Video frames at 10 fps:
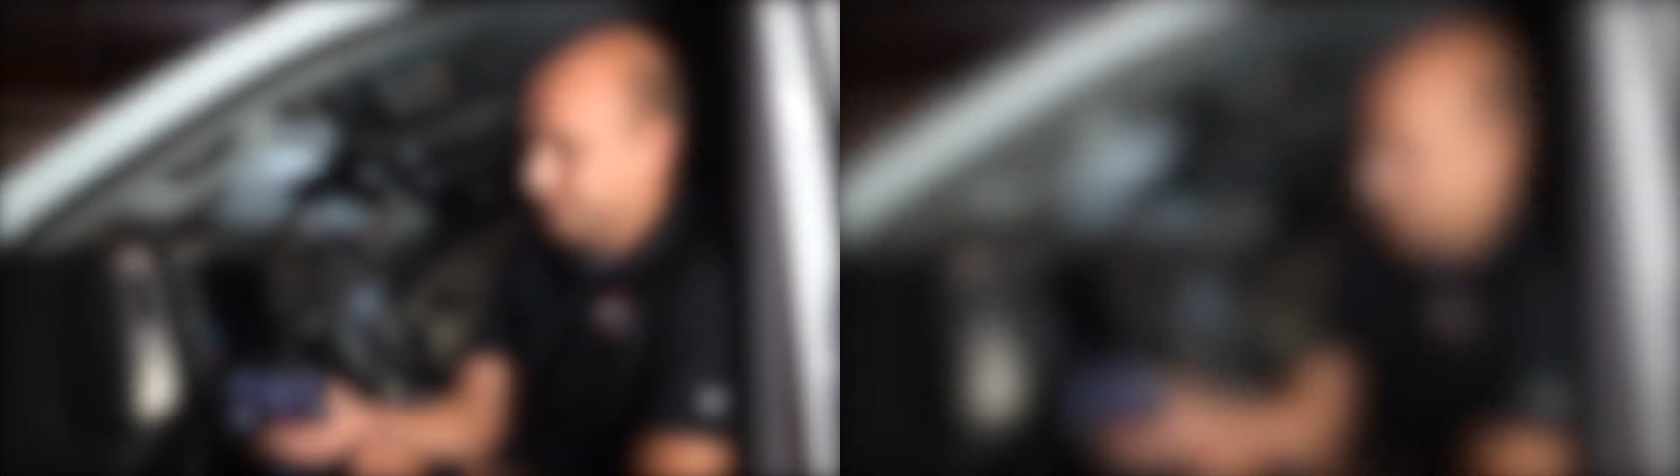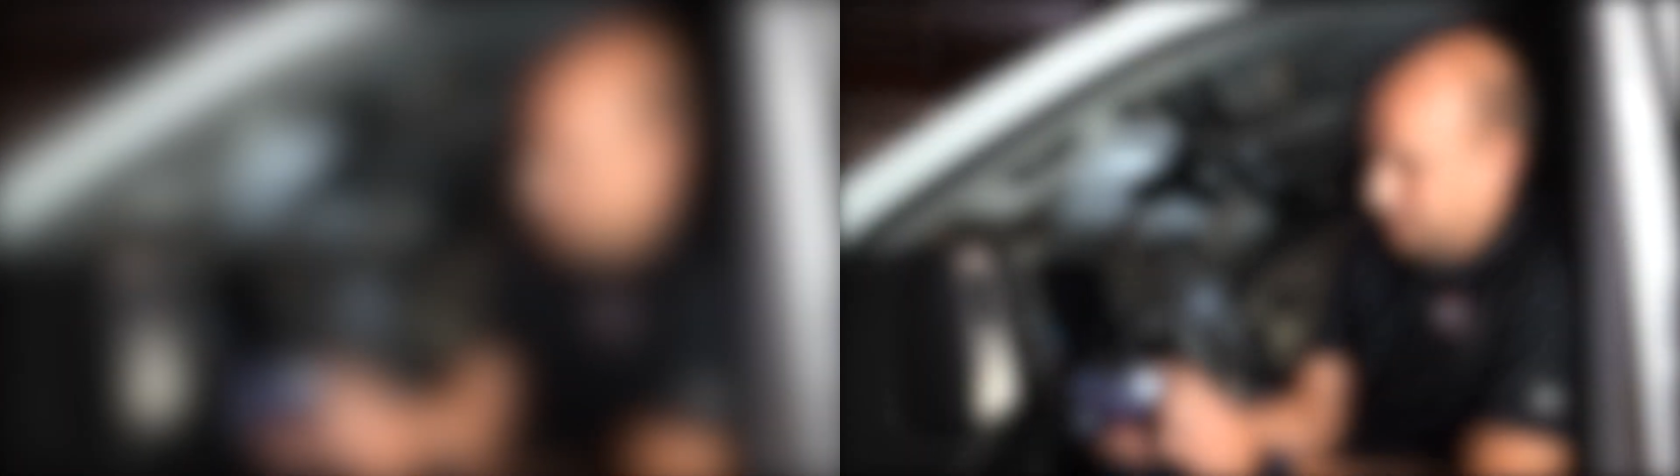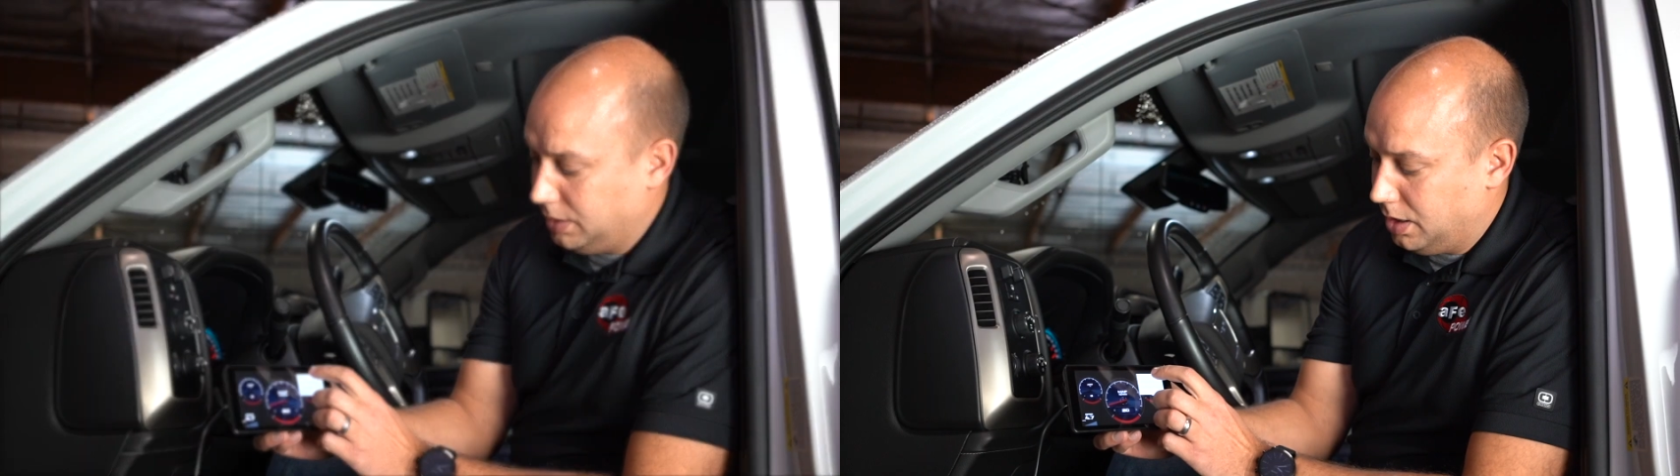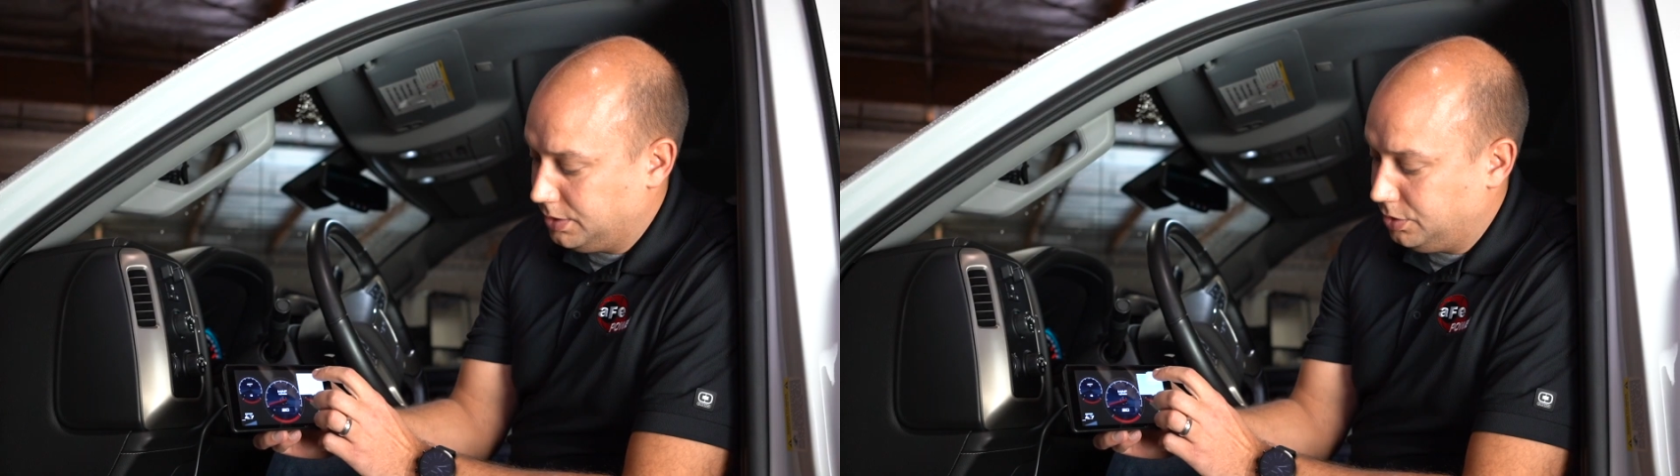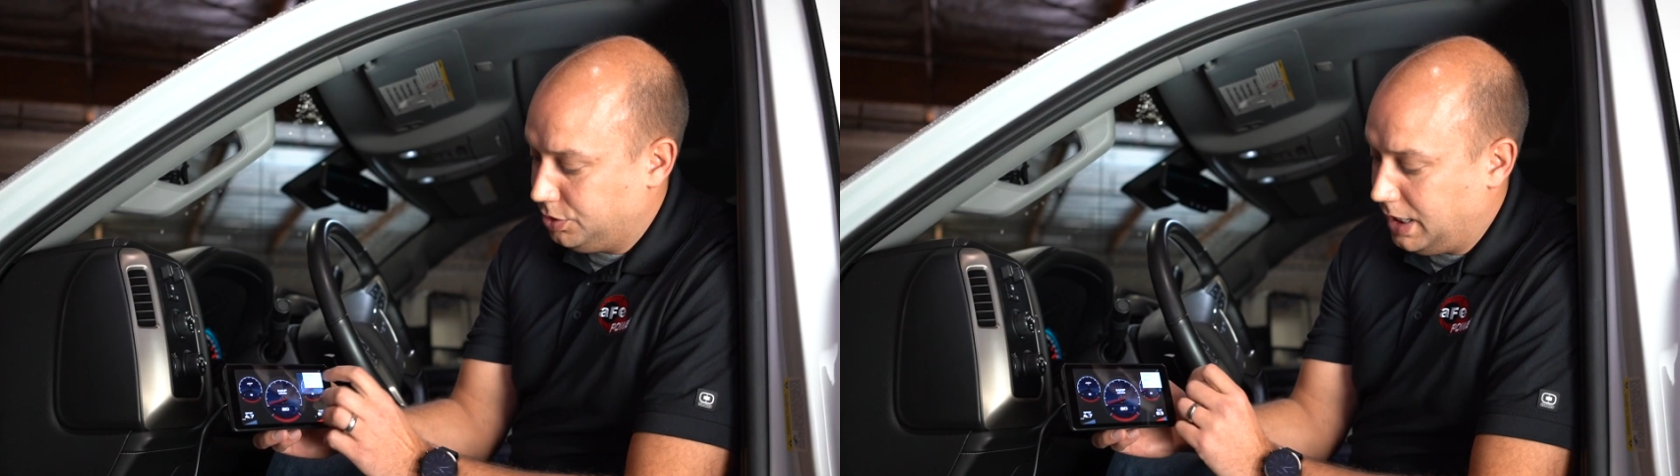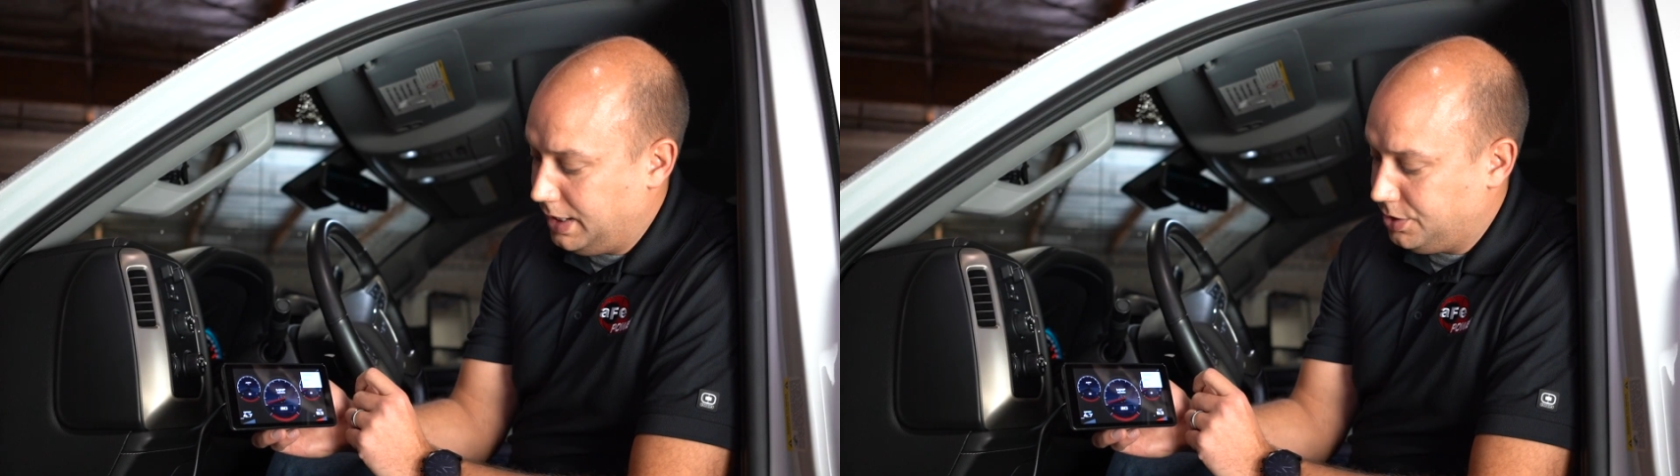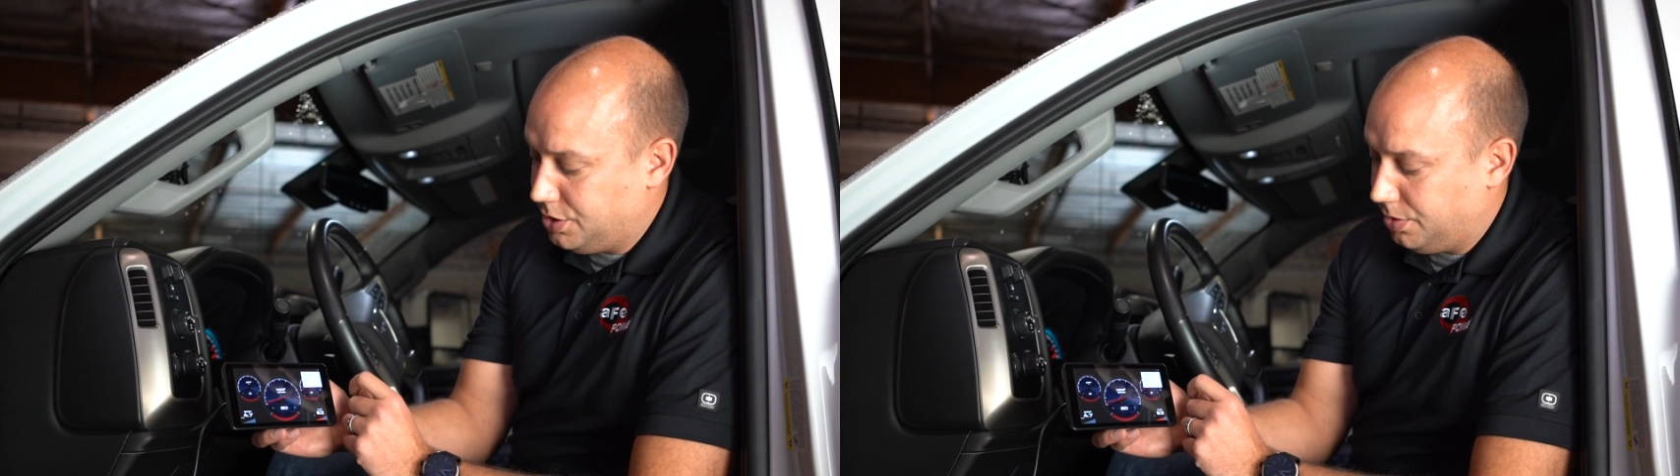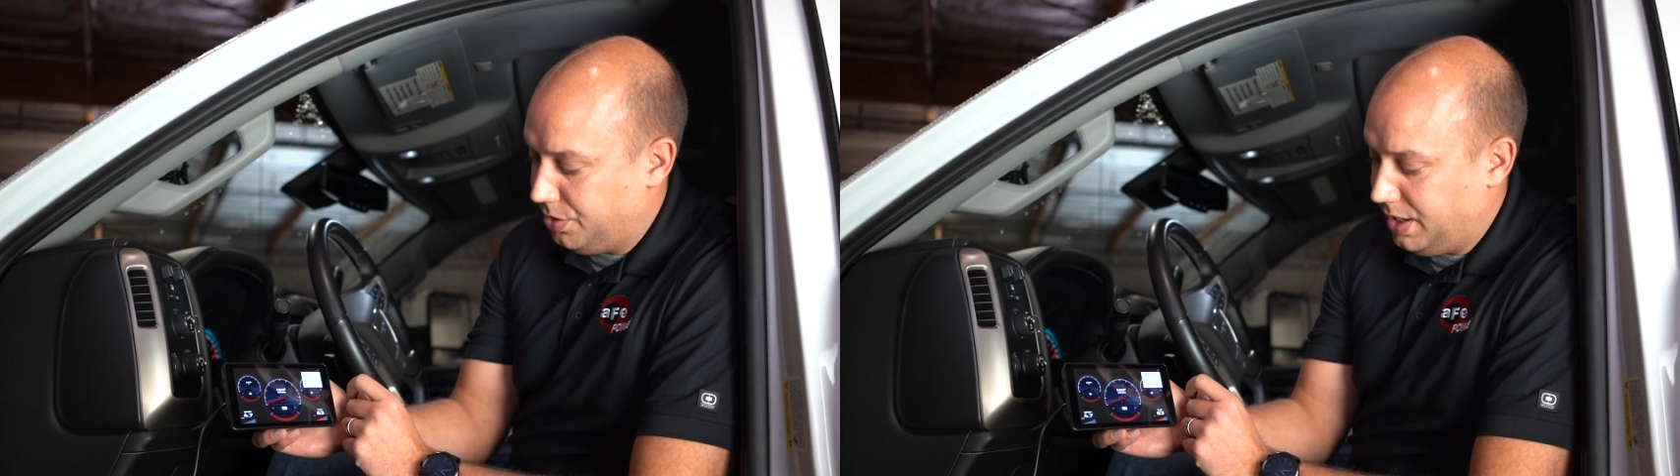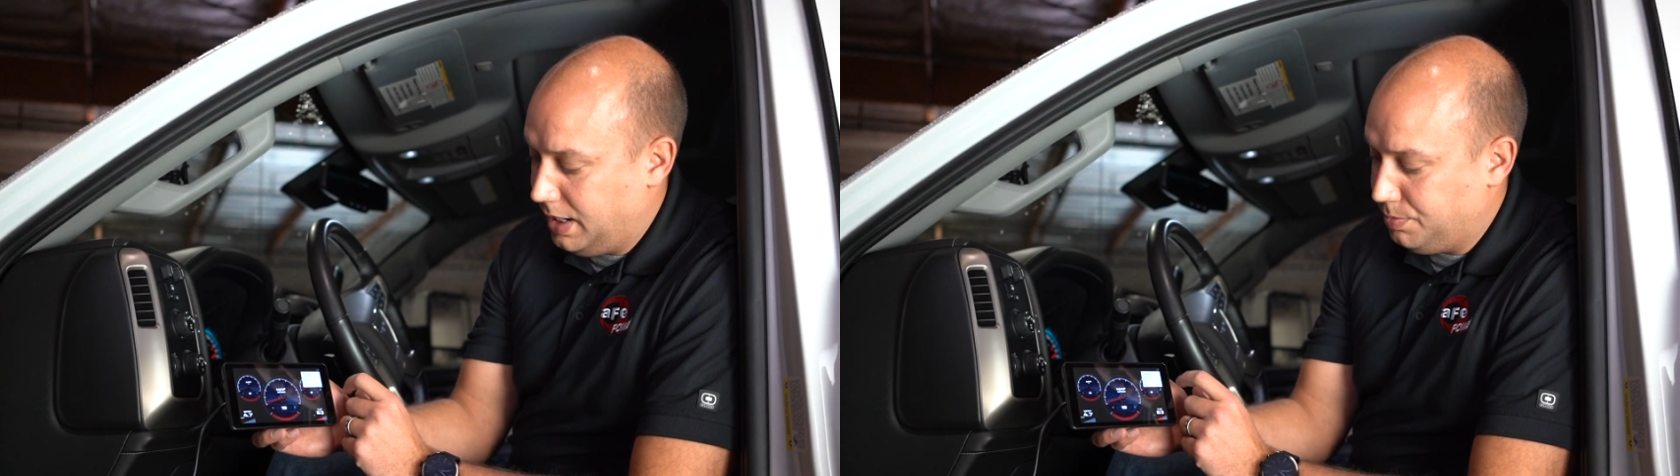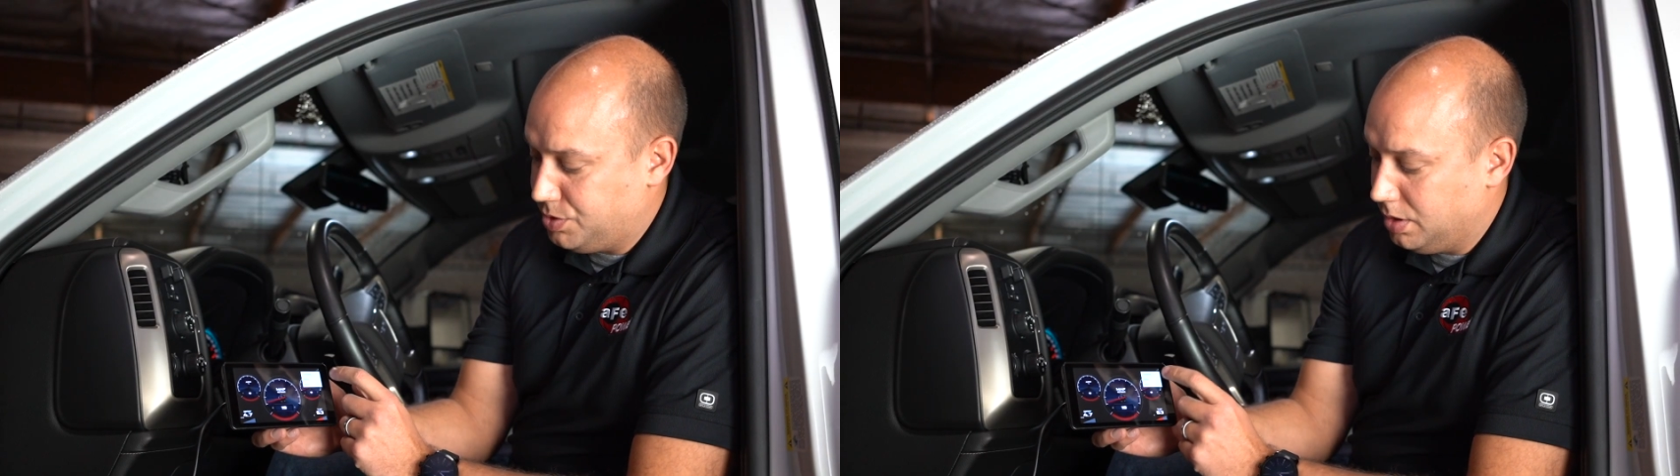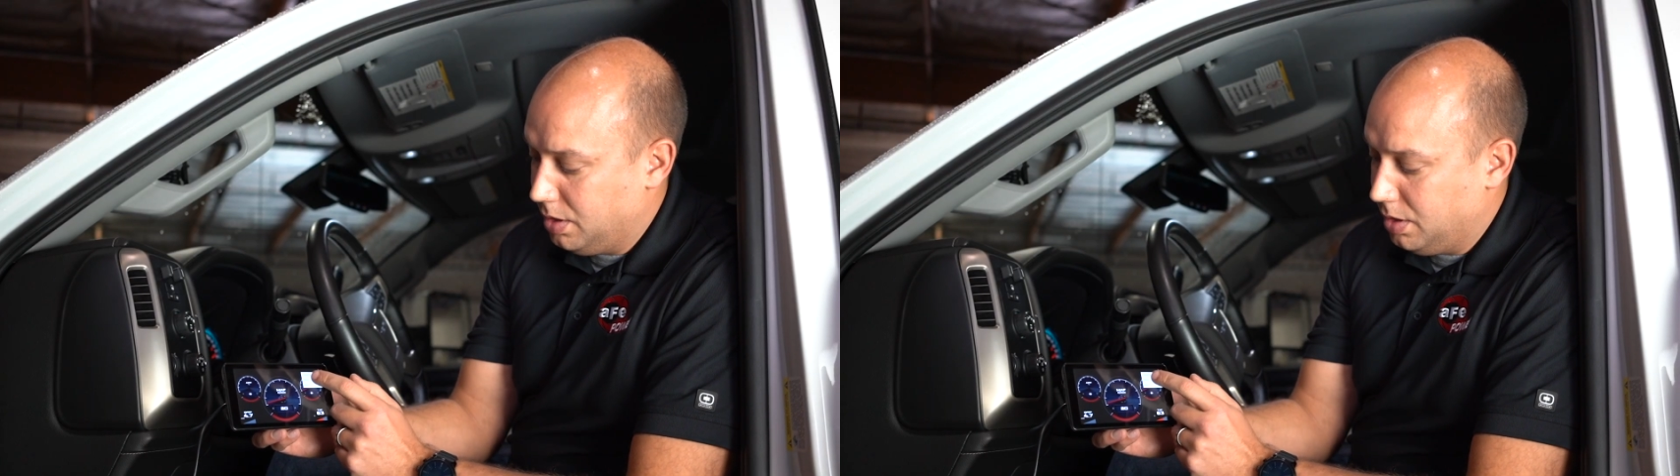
So you can also change your themes.